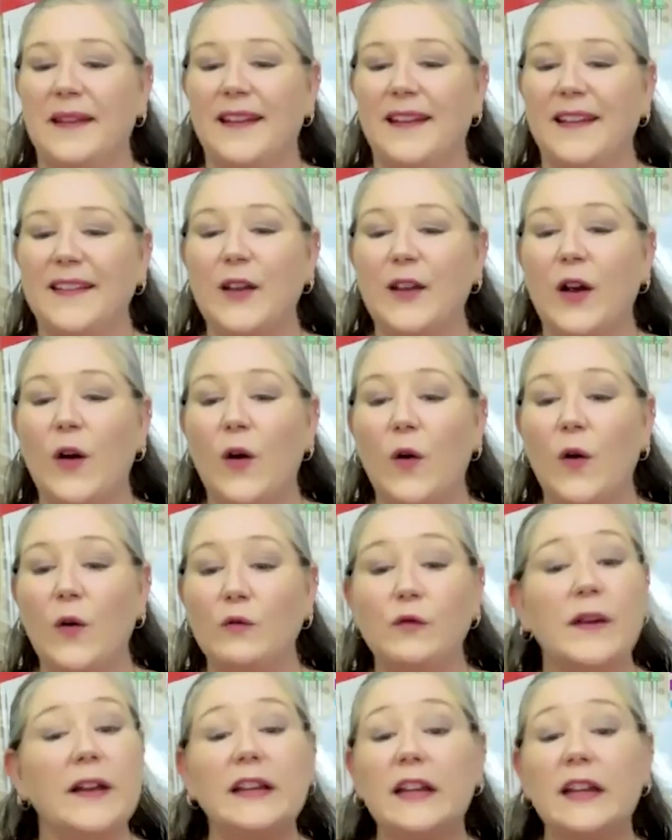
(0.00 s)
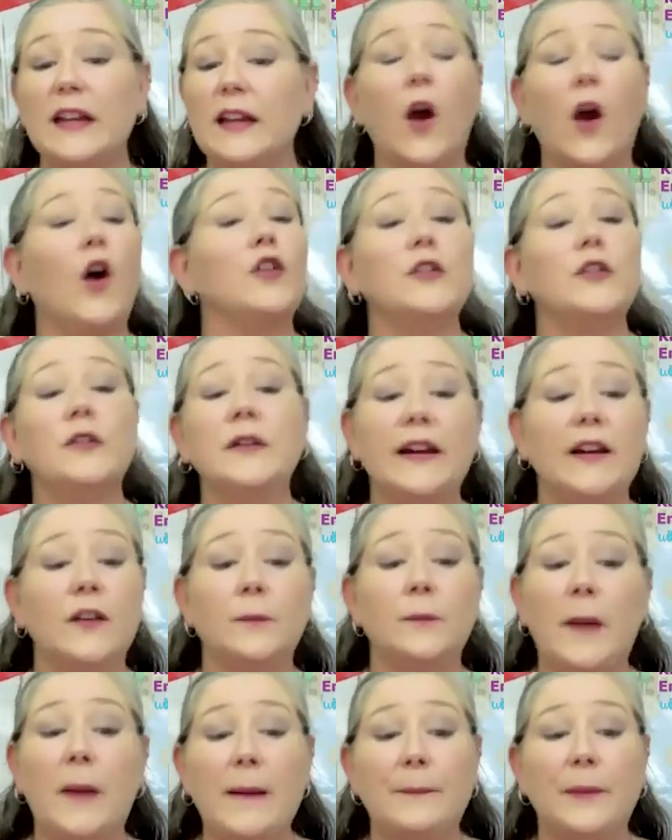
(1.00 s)
So really all you need is
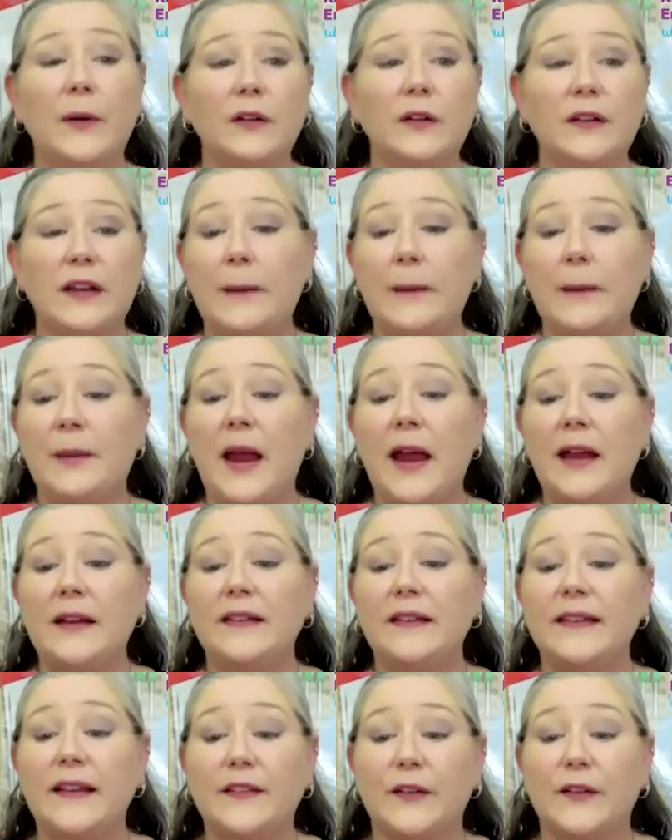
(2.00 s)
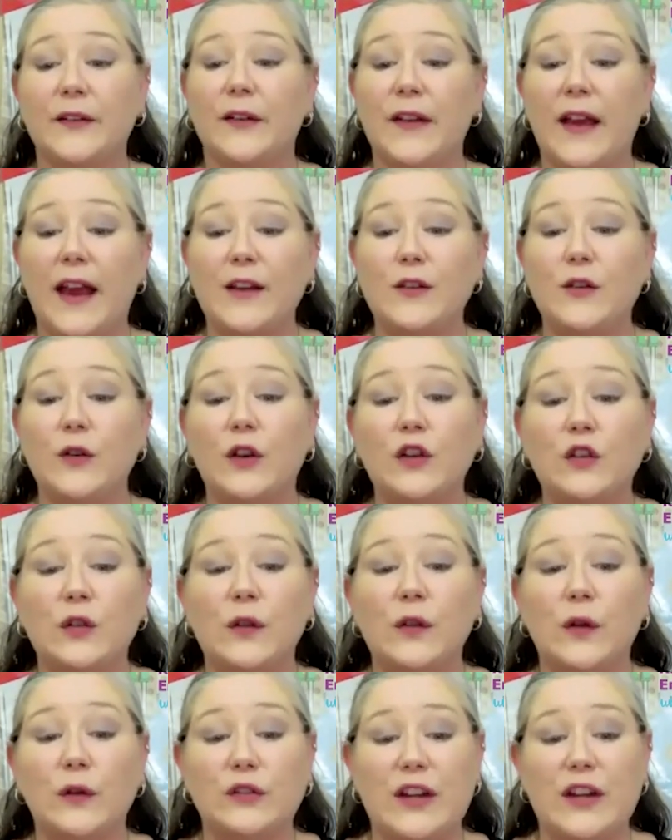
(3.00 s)
paper, tape, and scissors, and you can do
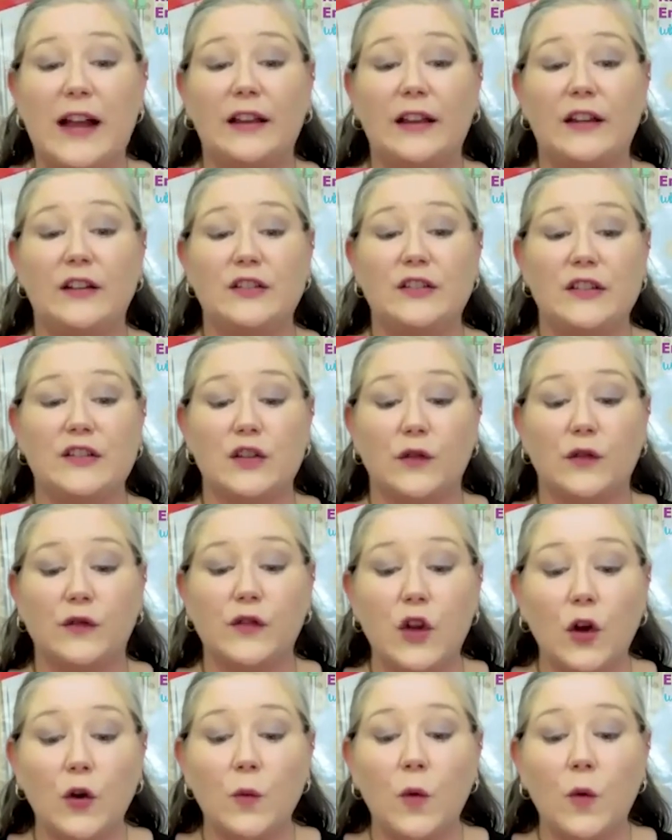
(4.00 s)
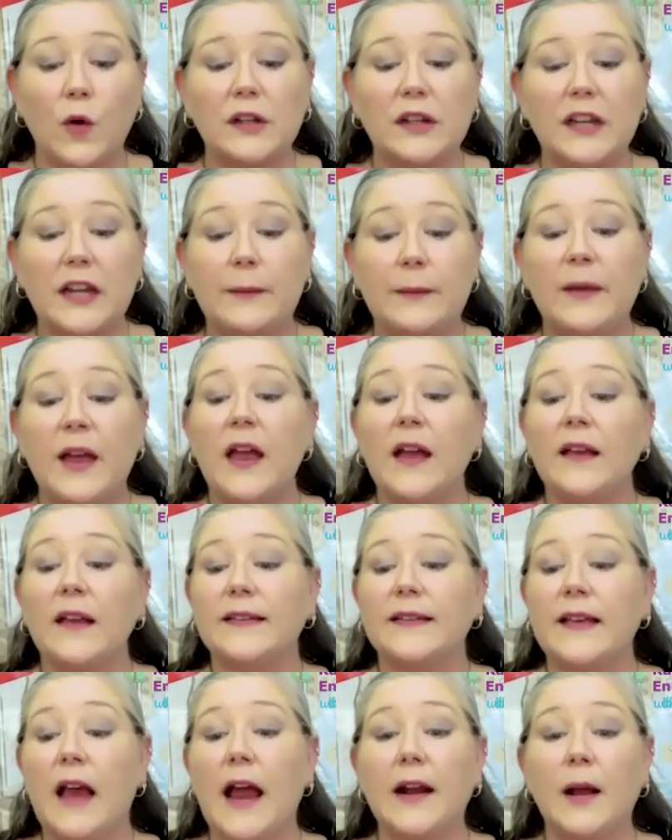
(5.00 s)
those challenges. So if you go to Warren Lib,
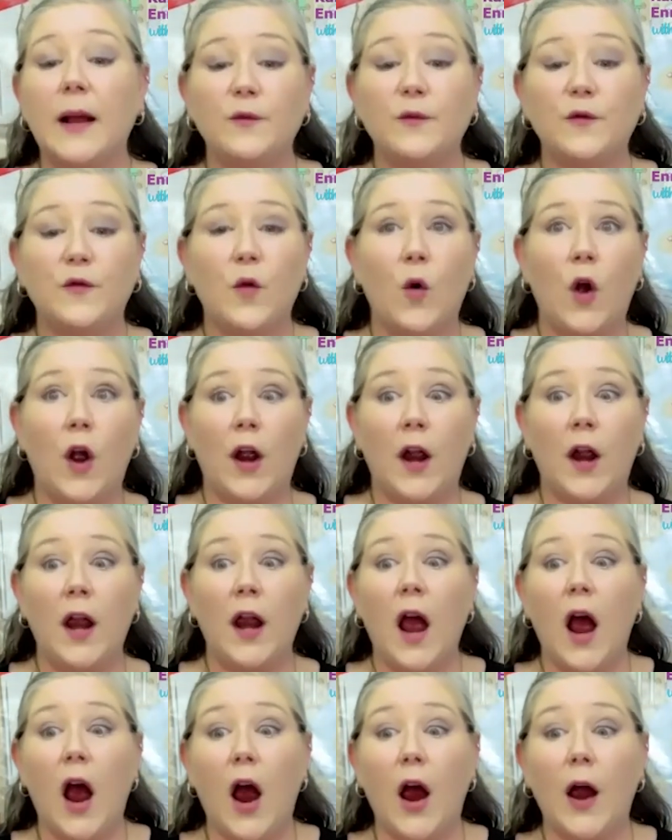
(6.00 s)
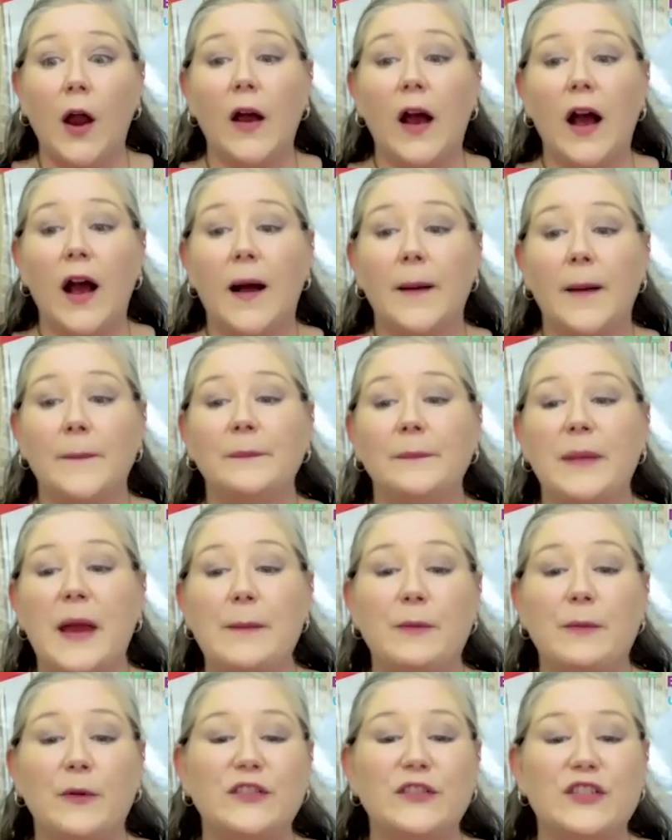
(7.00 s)
sign up for our
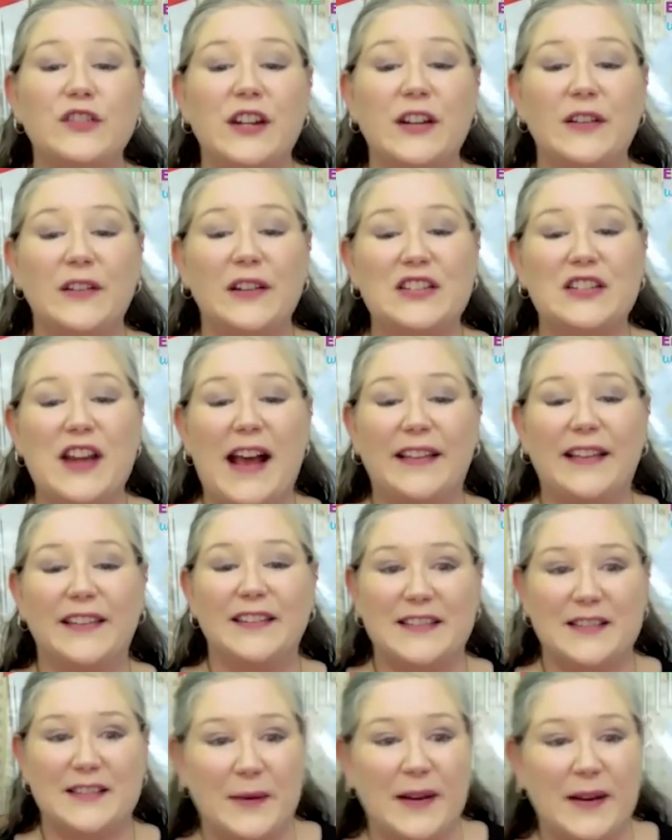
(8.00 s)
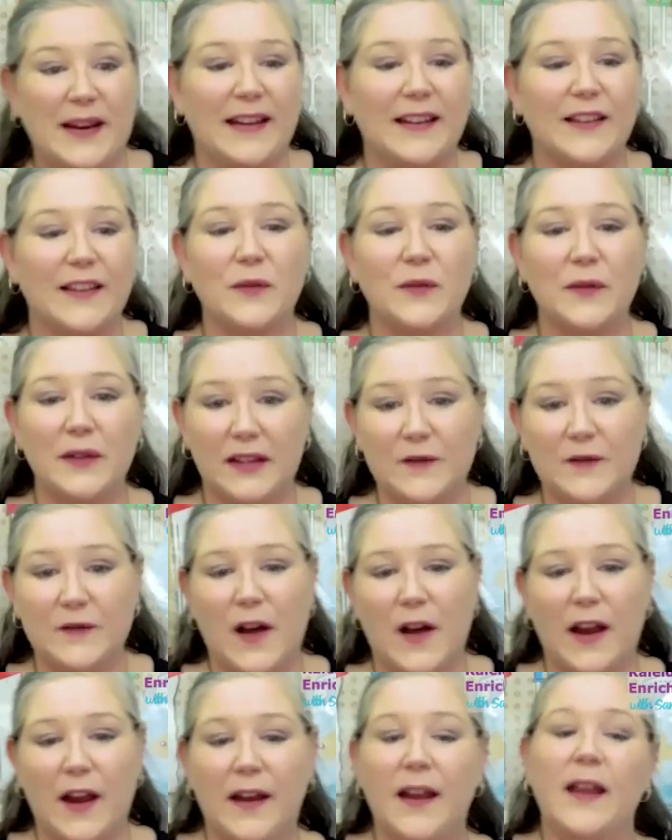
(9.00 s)
paper engineering challenge this weekend. It's really
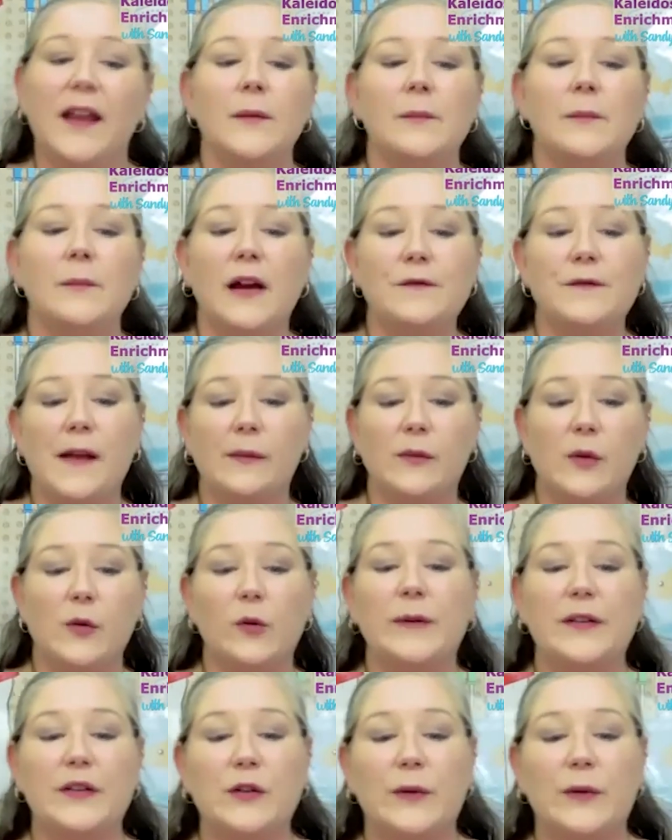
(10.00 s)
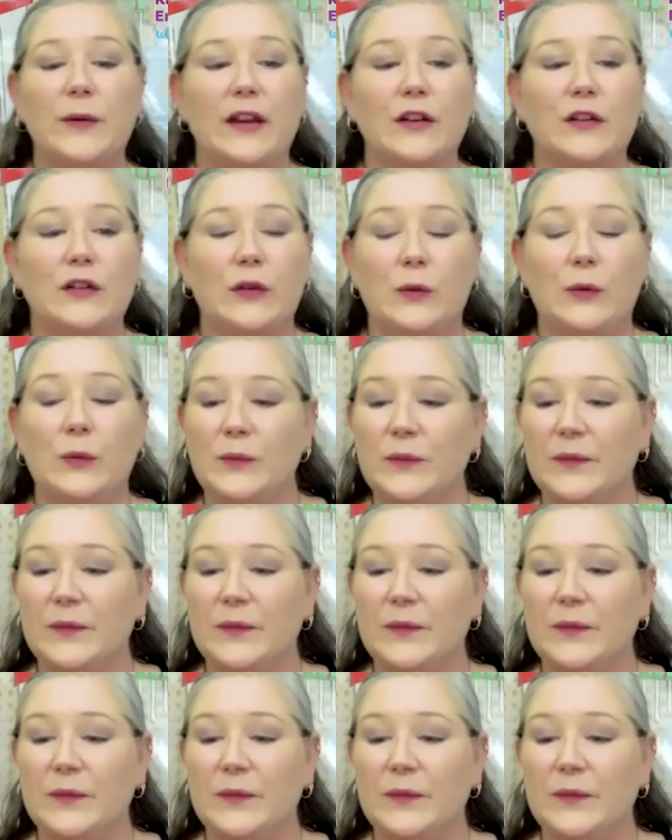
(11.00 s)
fun. My family will be doing it too.